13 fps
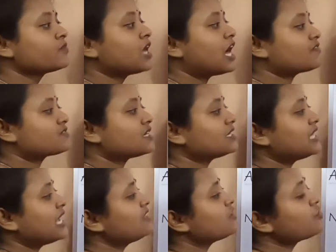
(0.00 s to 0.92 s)
After
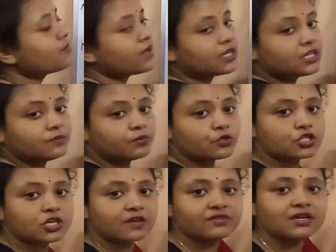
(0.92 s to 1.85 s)
that, the remaining
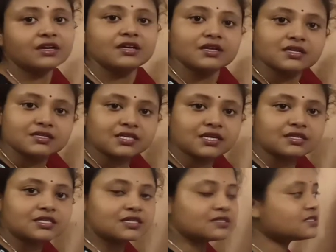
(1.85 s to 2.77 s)
portion of the
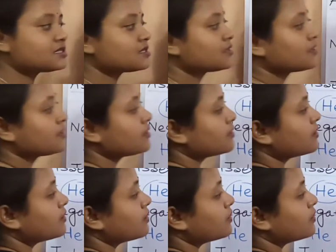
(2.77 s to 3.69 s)
sentence.
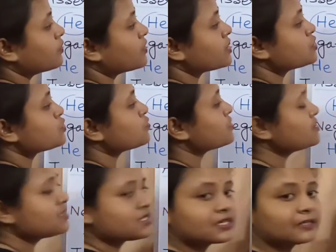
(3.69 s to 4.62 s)
Okay,
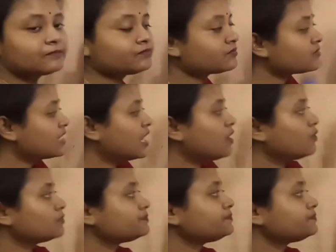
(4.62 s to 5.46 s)
students. Now,